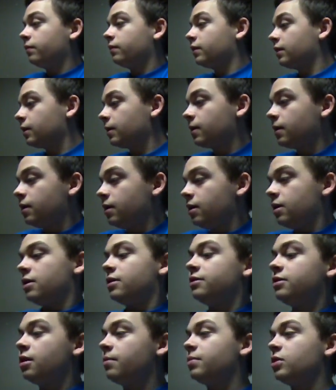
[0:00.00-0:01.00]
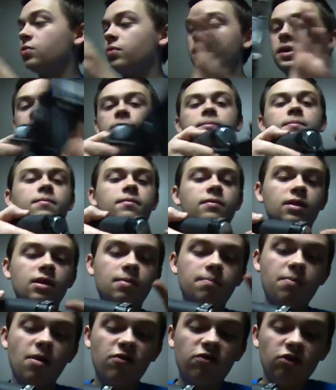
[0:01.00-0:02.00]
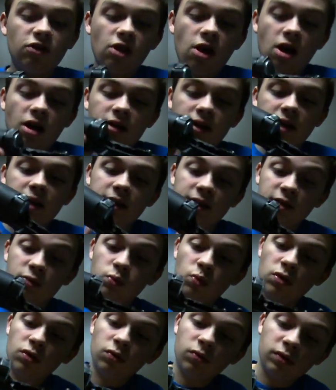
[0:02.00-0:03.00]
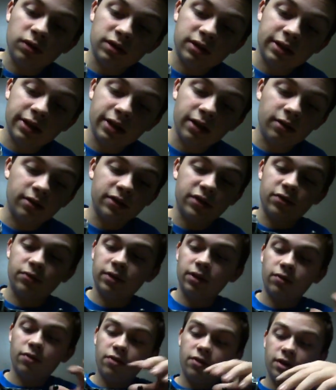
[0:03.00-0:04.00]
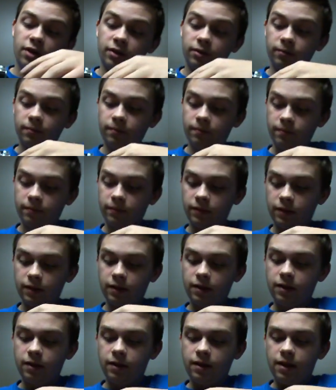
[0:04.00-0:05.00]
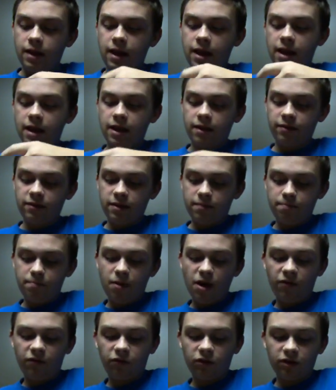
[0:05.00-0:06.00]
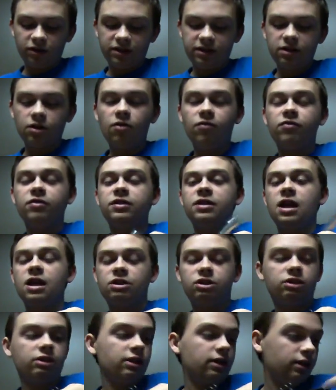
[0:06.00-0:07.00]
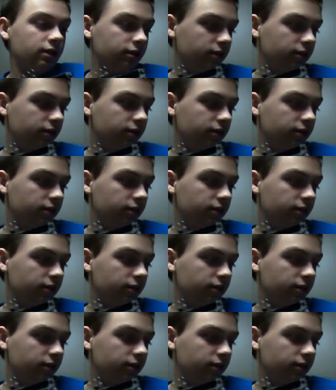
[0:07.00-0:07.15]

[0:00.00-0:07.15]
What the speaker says: WE buffer lock is 1-to-1 scale is the real thing, and the buffer itself is actually